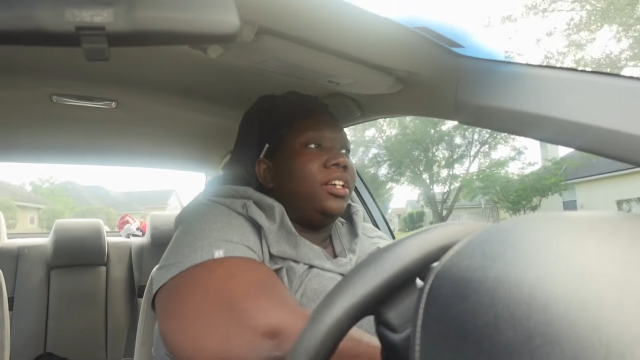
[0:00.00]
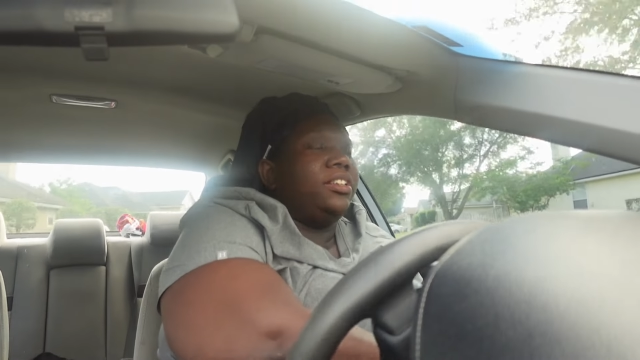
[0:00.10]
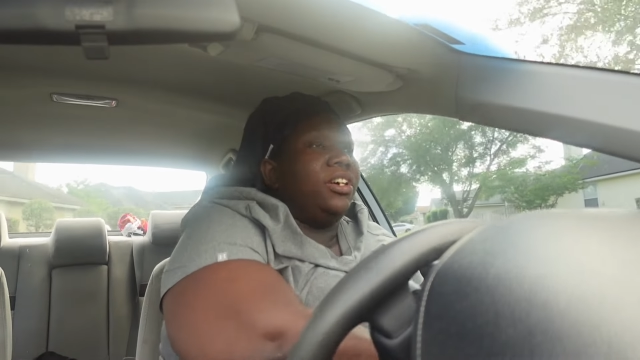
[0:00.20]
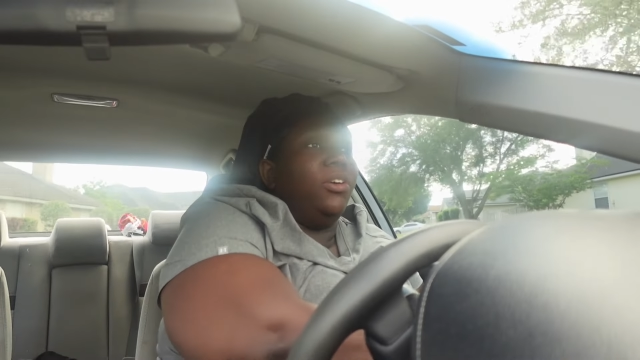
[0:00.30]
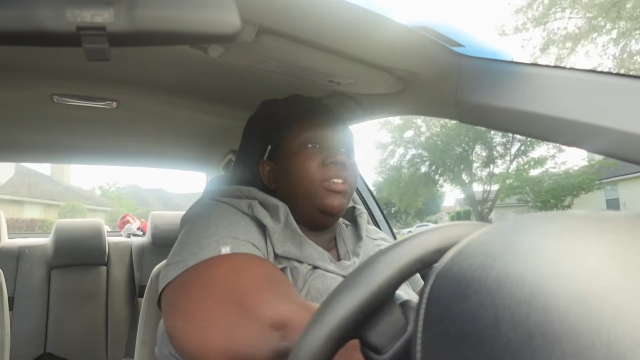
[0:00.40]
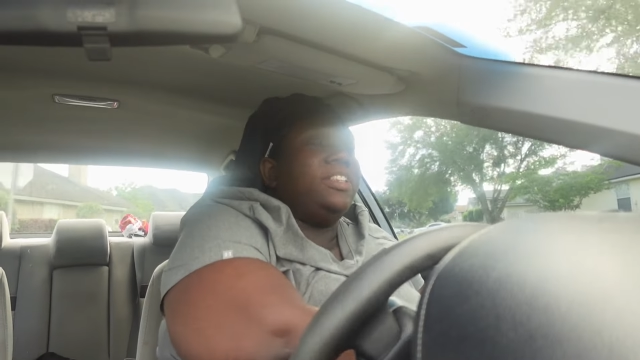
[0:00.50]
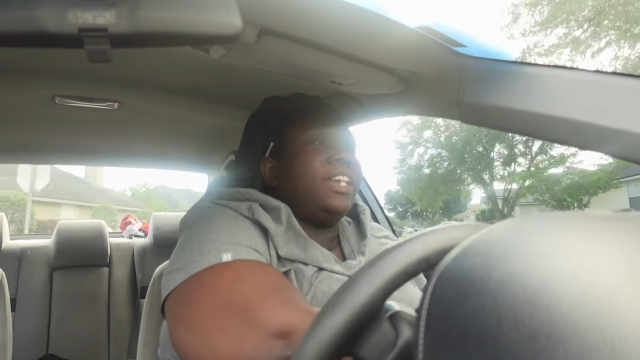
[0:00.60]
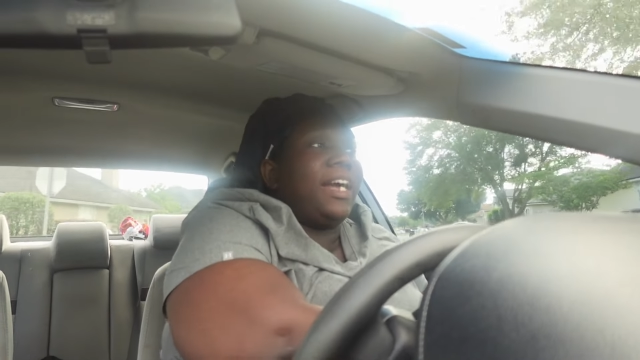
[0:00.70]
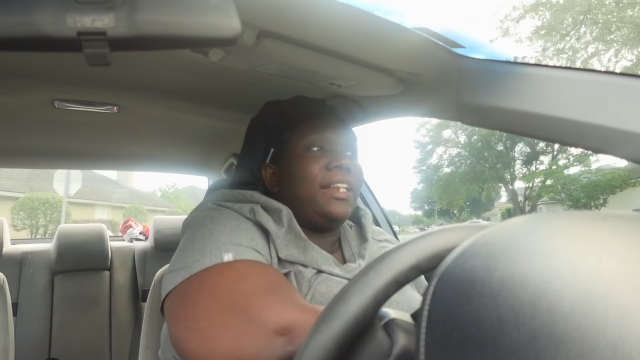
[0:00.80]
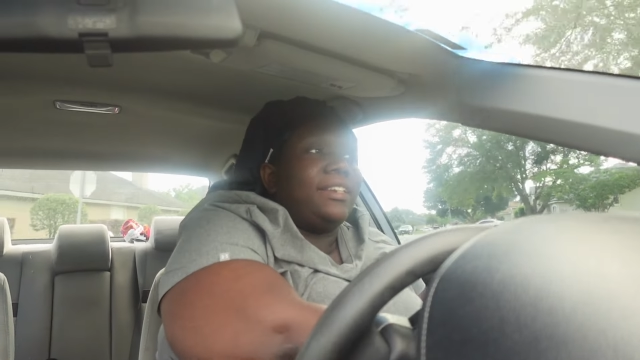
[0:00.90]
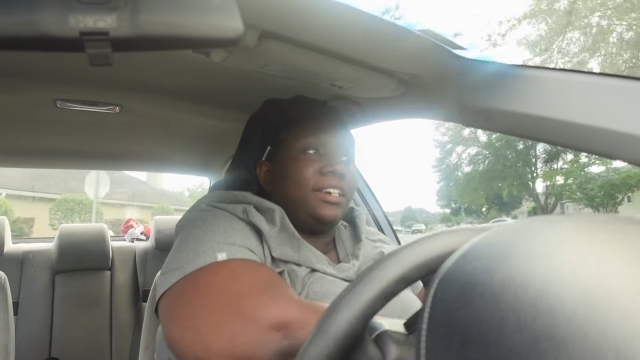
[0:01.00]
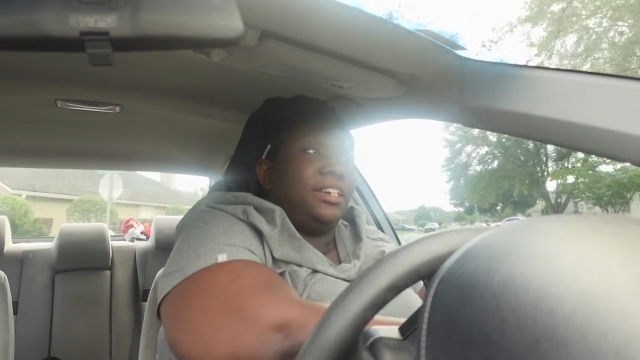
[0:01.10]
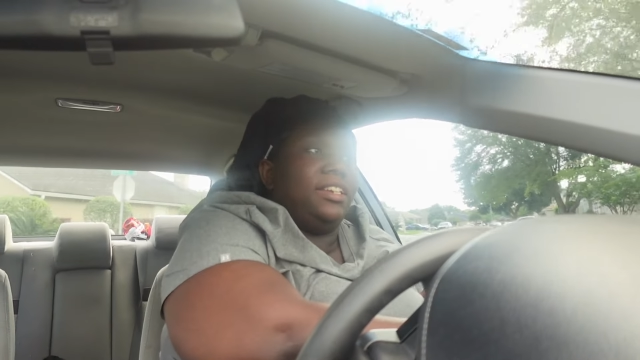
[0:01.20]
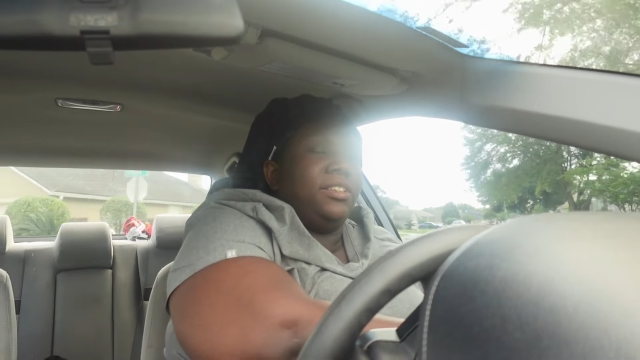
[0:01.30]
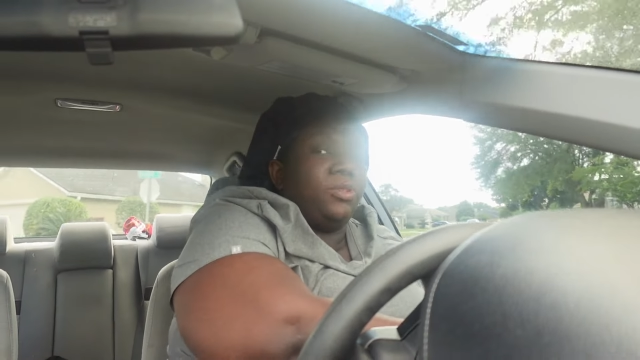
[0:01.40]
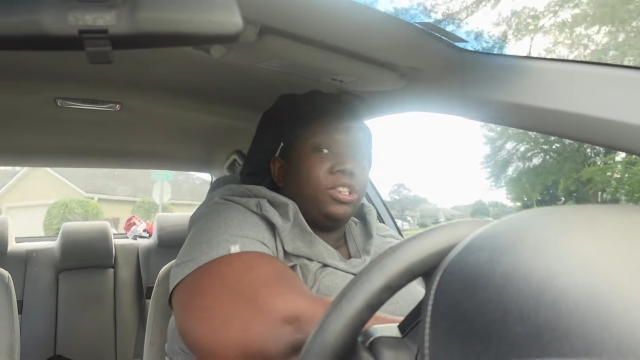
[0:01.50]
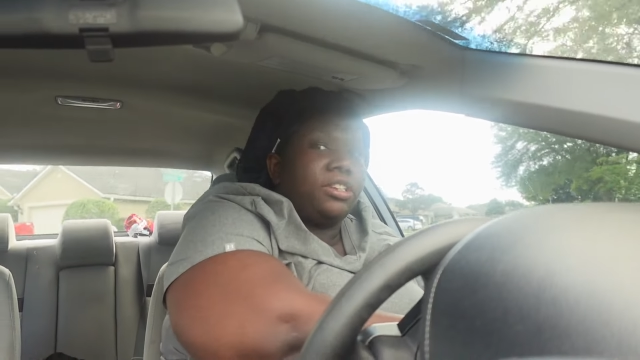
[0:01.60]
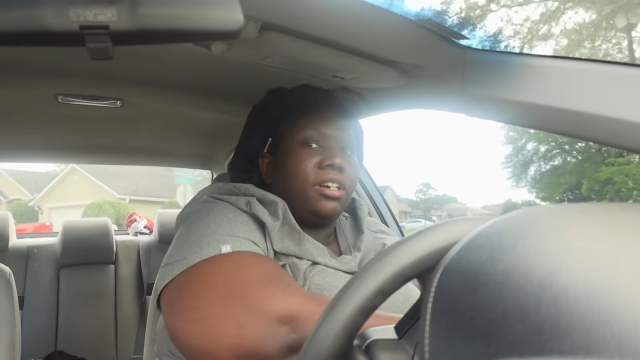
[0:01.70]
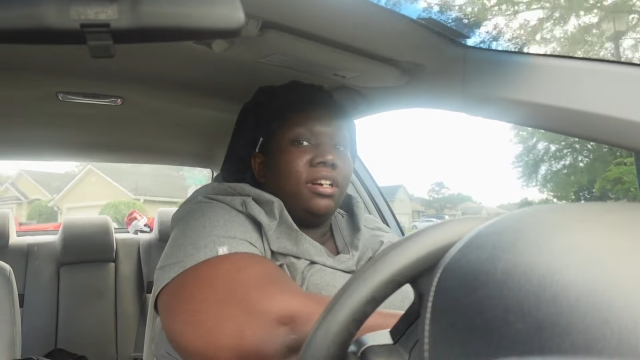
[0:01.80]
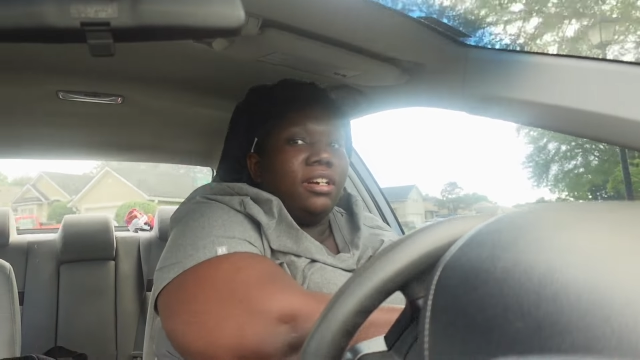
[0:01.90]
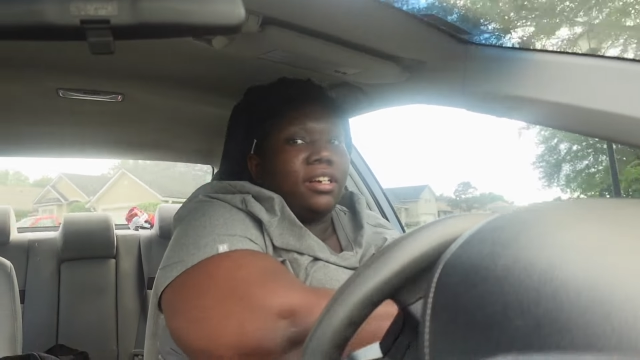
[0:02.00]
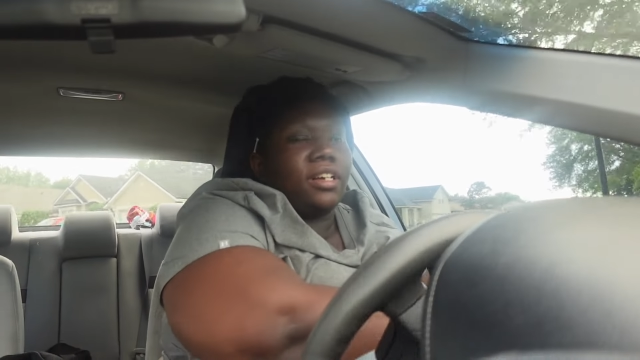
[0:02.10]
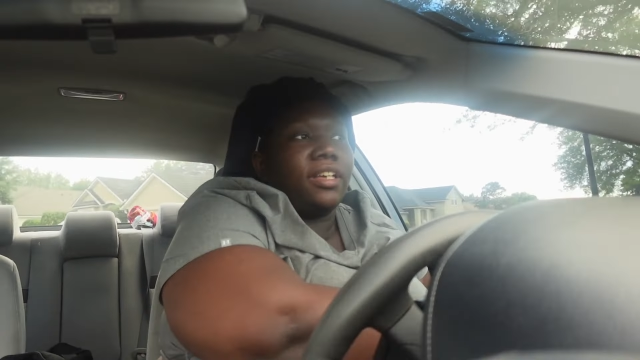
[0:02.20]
The only thing I did was cook.